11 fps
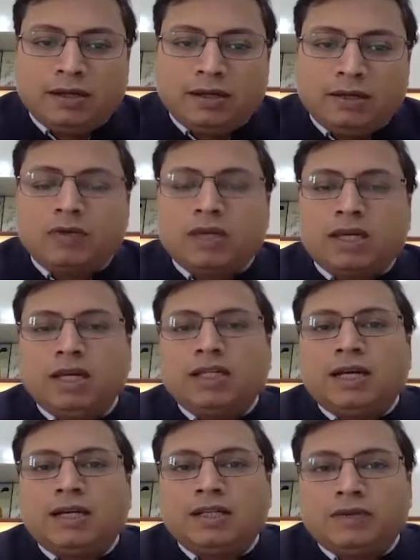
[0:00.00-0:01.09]
And one of the
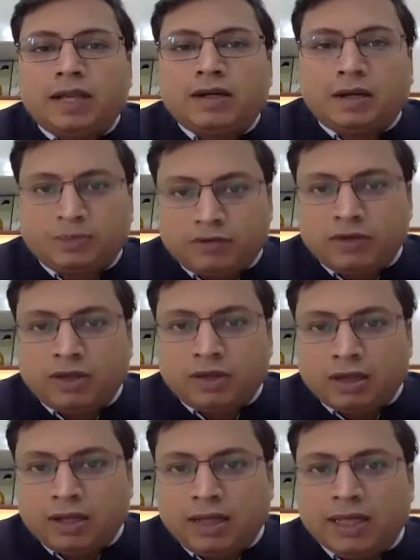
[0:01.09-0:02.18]
key challenges that comes with
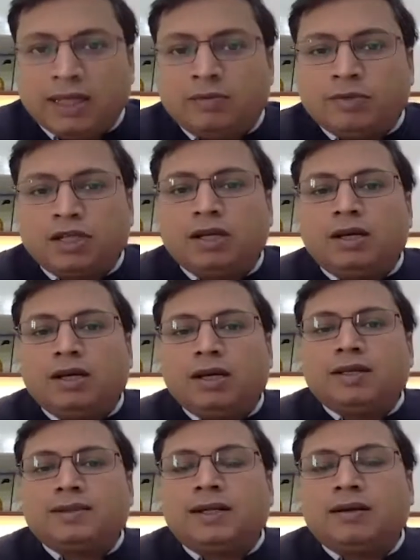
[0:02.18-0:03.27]
the AI and machine
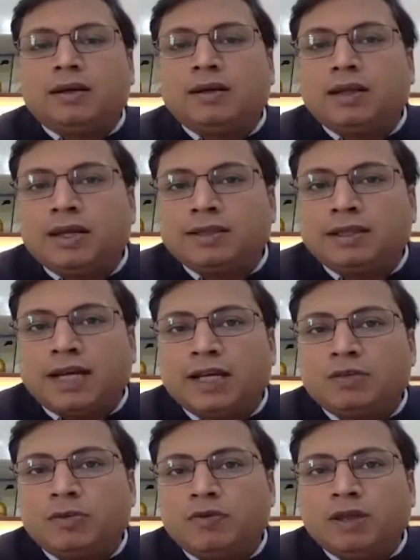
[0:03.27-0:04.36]
learning is that there is a
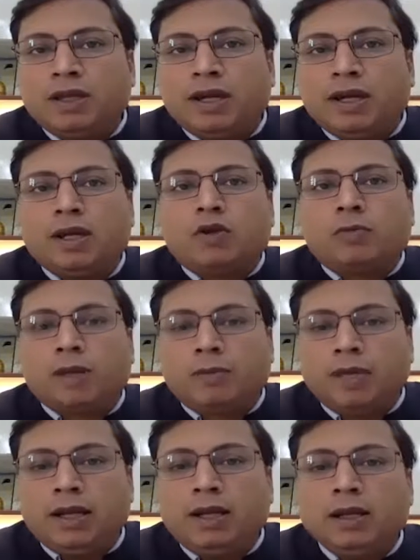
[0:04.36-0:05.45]
challenge between the
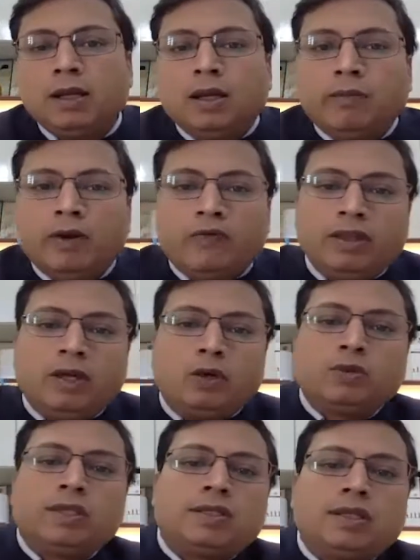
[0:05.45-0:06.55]
interoperability between the
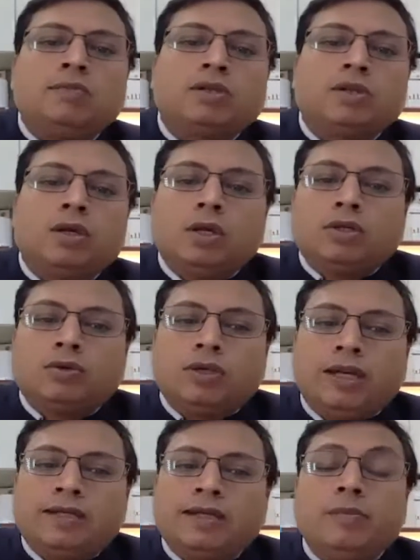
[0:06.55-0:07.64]
two systems. So
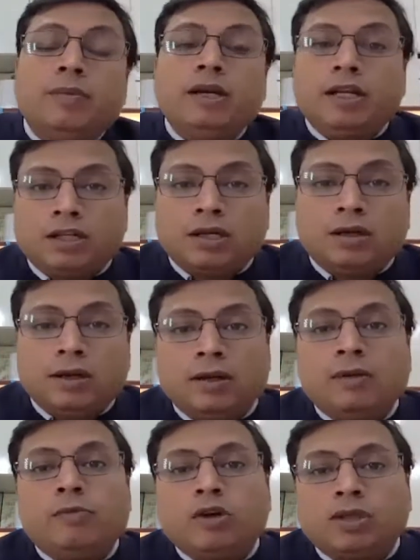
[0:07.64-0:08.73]
there is a limitation in
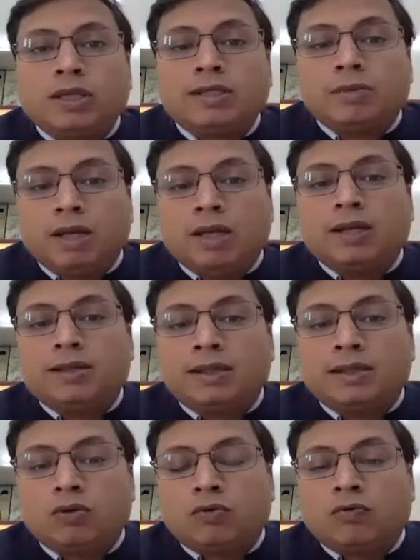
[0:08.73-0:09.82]
reproducing similar
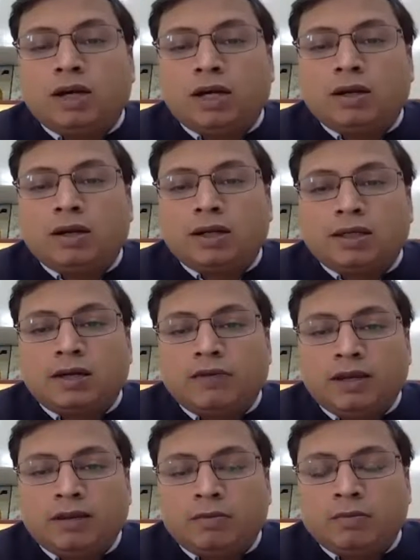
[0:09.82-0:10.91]
results. So what a result
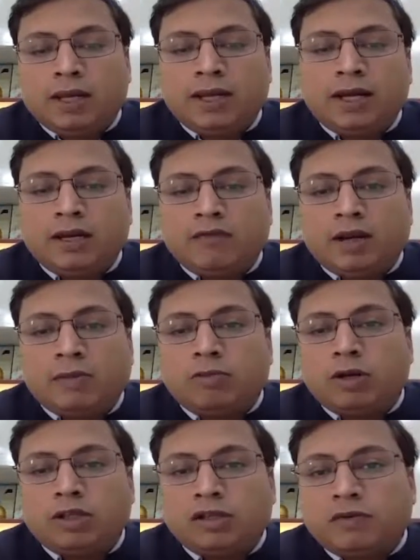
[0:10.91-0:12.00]
we may get in one
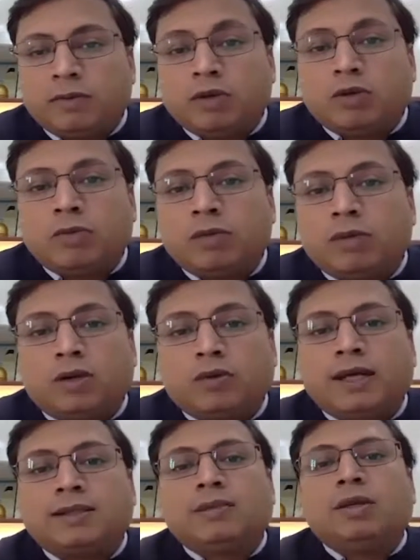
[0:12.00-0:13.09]
population, we may not be able to
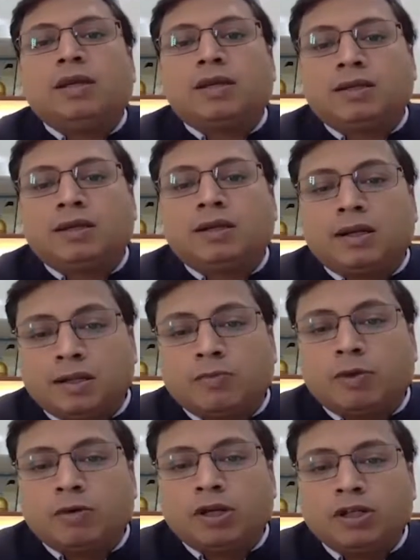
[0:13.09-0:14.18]
get similar results in another
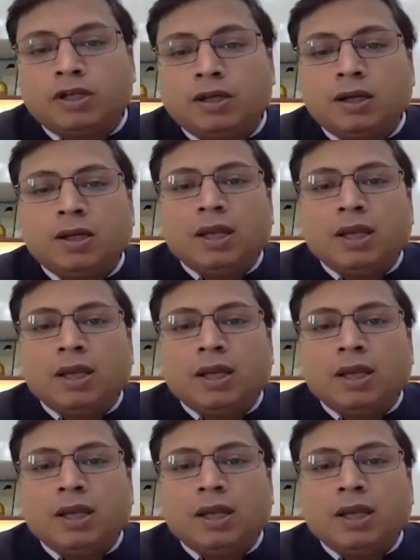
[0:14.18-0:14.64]
population.